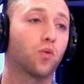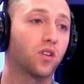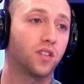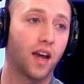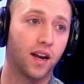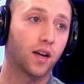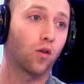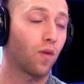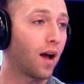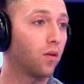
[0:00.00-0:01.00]
were dating
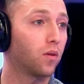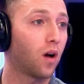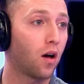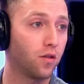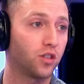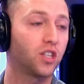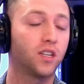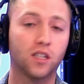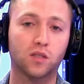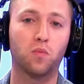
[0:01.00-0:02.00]
around other, she
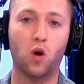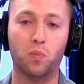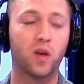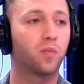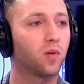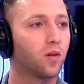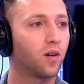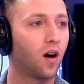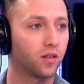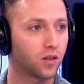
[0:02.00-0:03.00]
needs more people
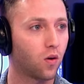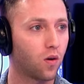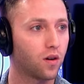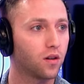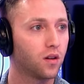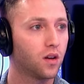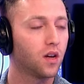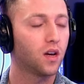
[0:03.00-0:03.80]
on the court. Right.